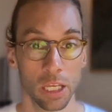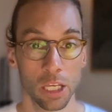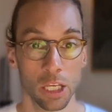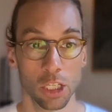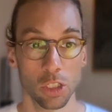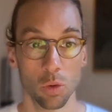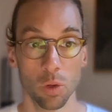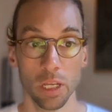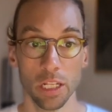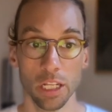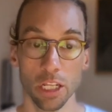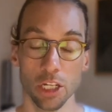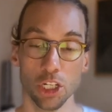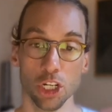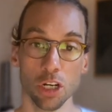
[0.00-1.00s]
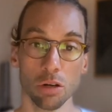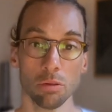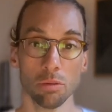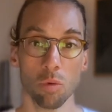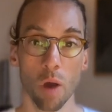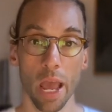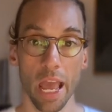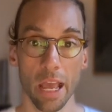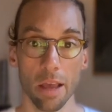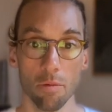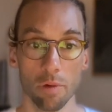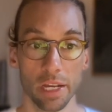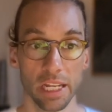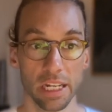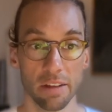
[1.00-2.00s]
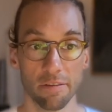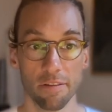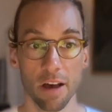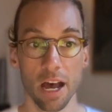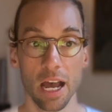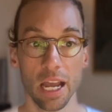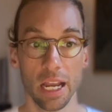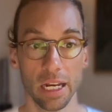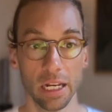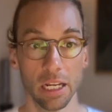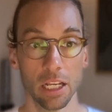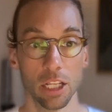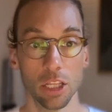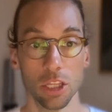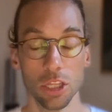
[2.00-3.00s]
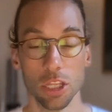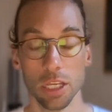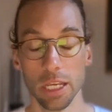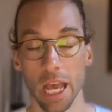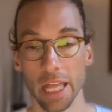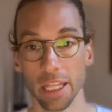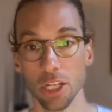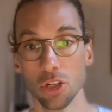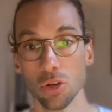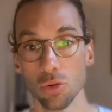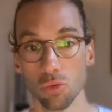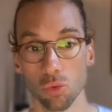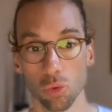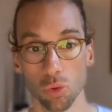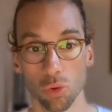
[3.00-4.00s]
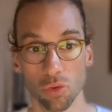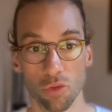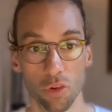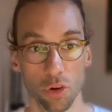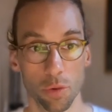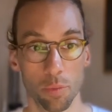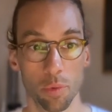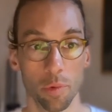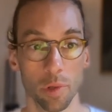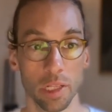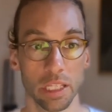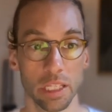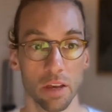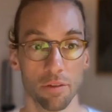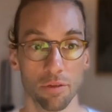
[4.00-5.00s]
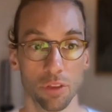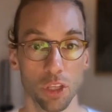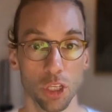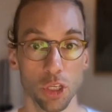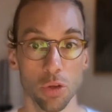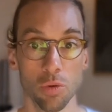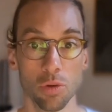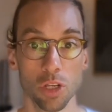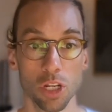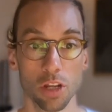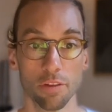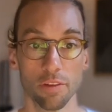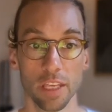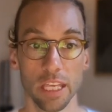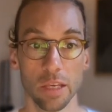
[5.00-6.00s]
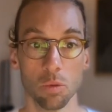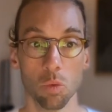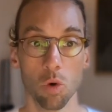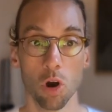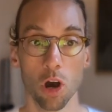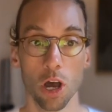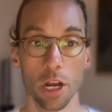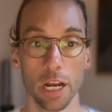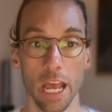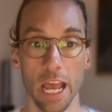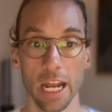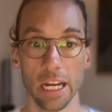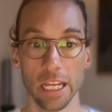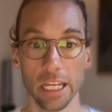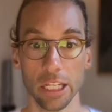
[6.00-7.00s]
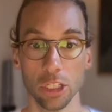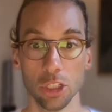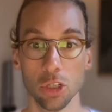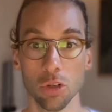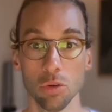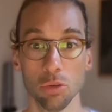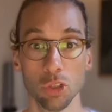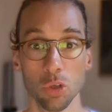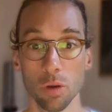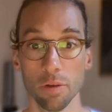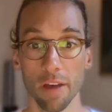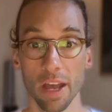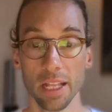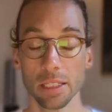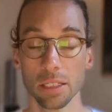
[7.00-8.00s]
So in the general way, we can define the addition rule for the probability of the union of E1 and E2, two events.